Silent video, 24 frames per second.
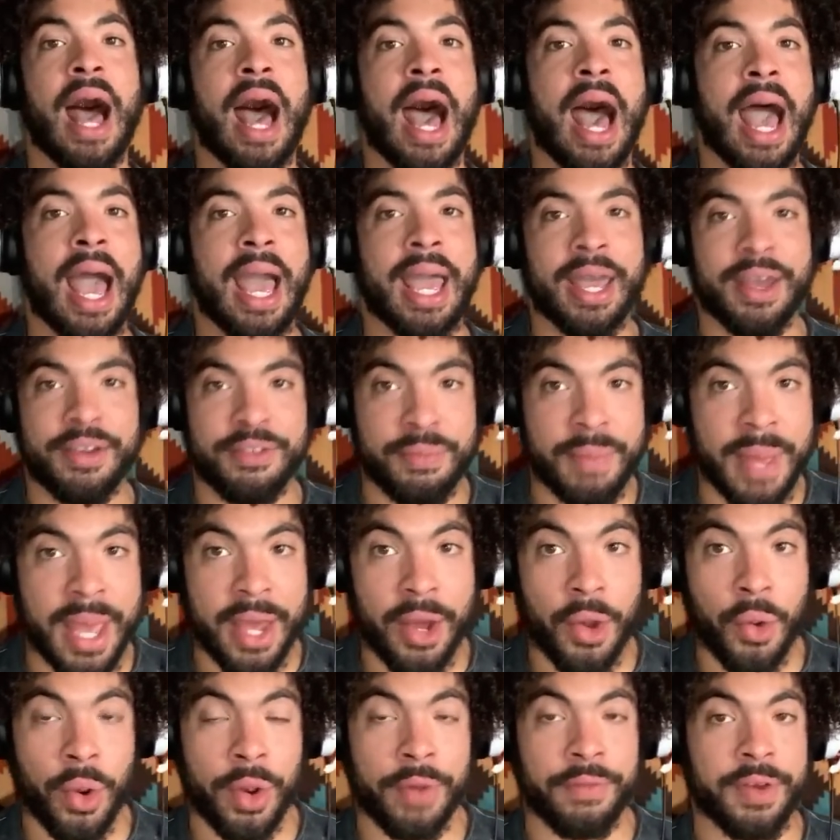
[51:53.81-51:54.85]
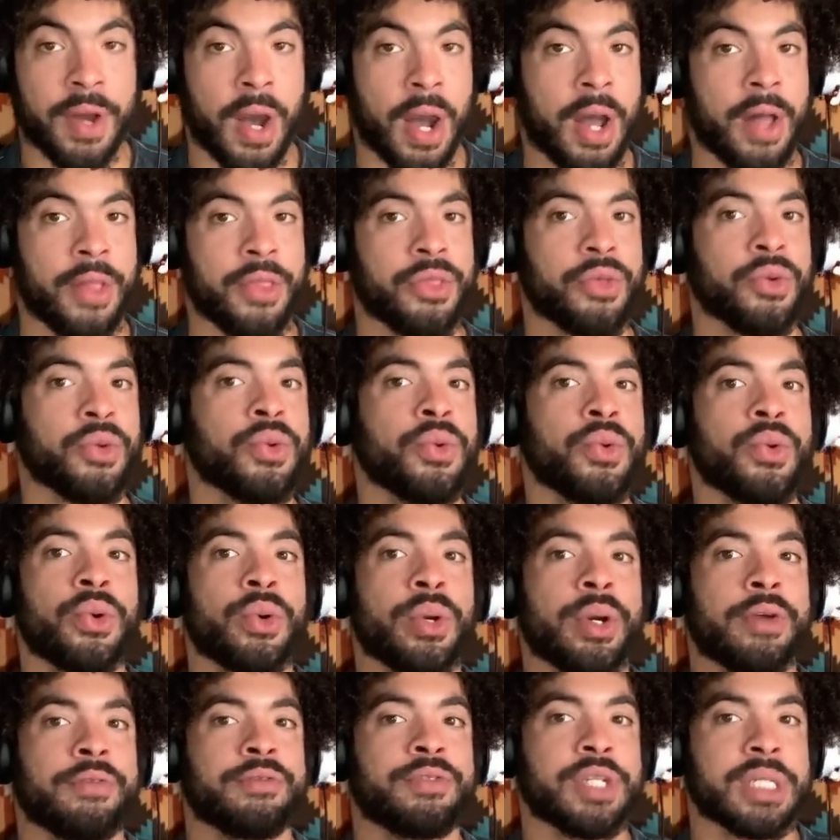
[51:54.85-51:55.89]
I have met or have gone through who
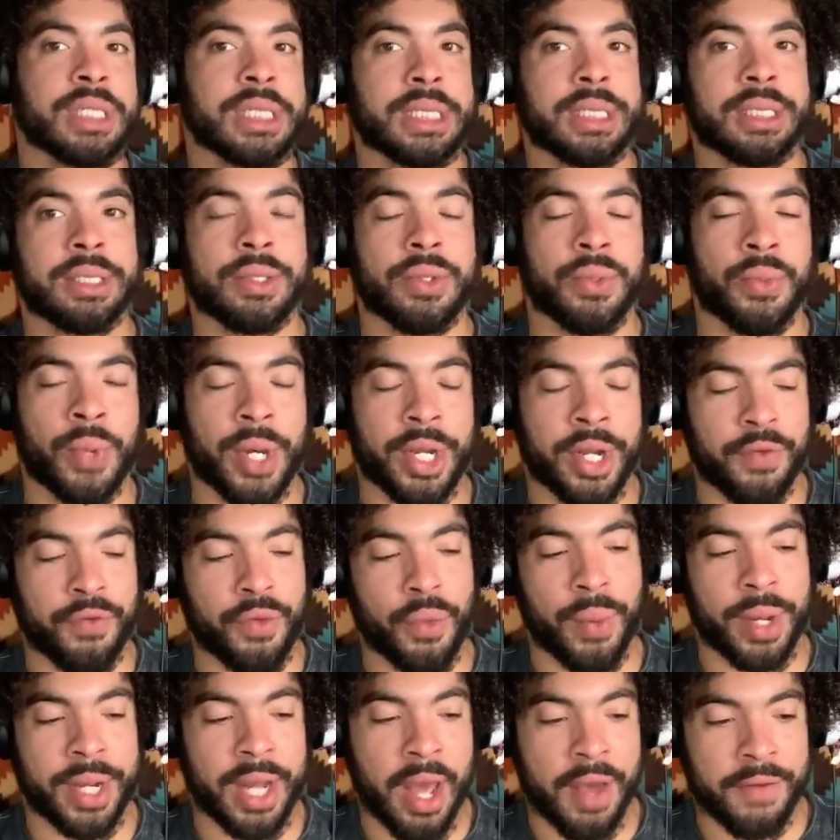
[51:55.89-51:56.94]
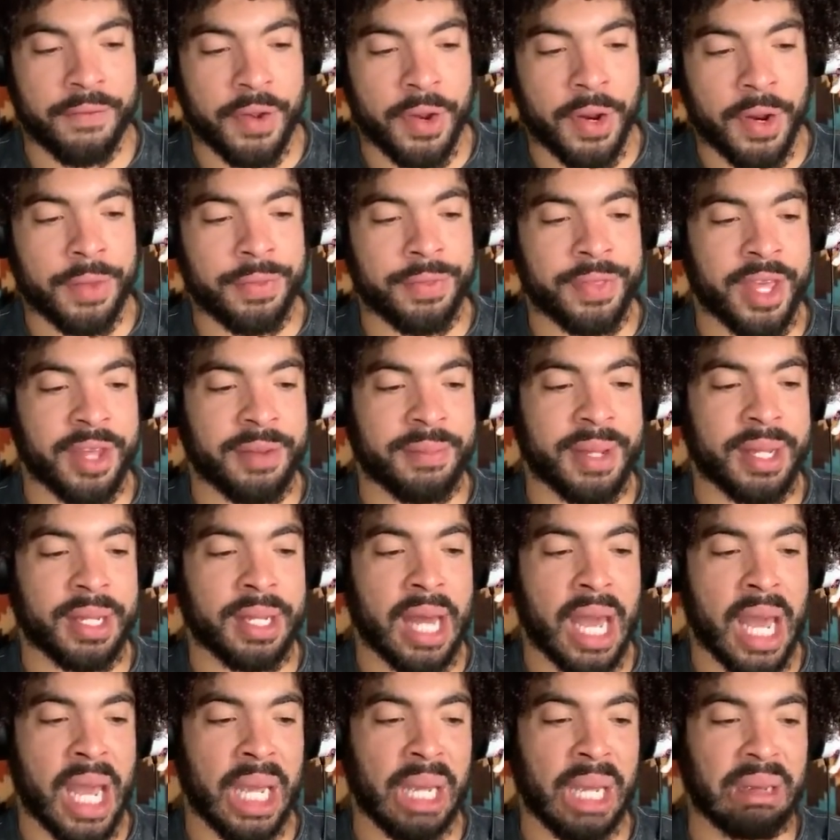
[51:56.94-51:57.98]
have just whatever, they'd be
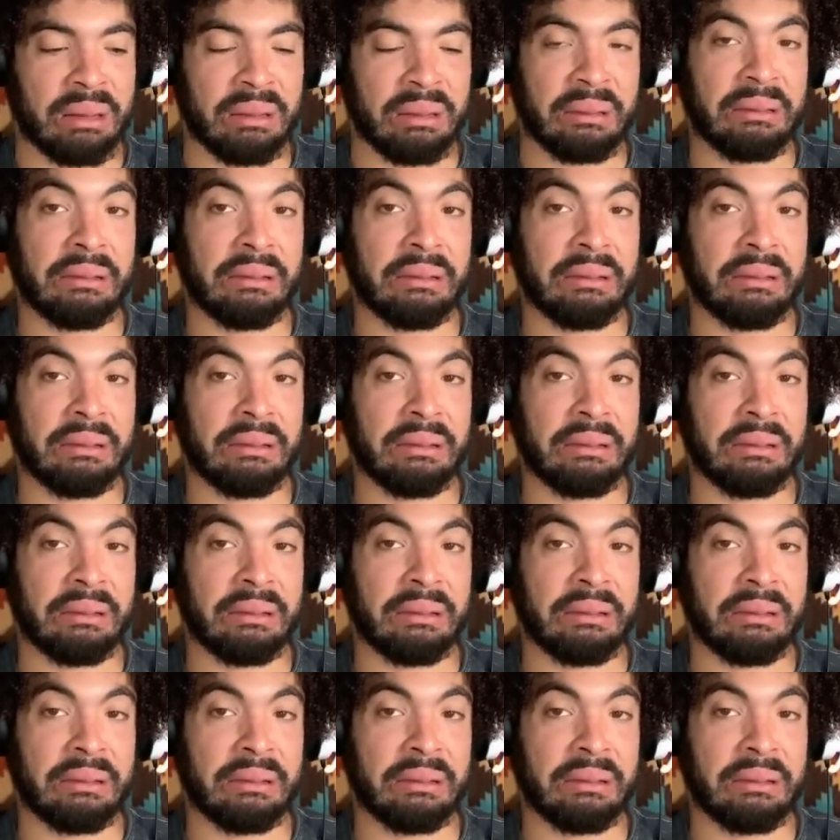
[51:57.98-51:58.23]
like,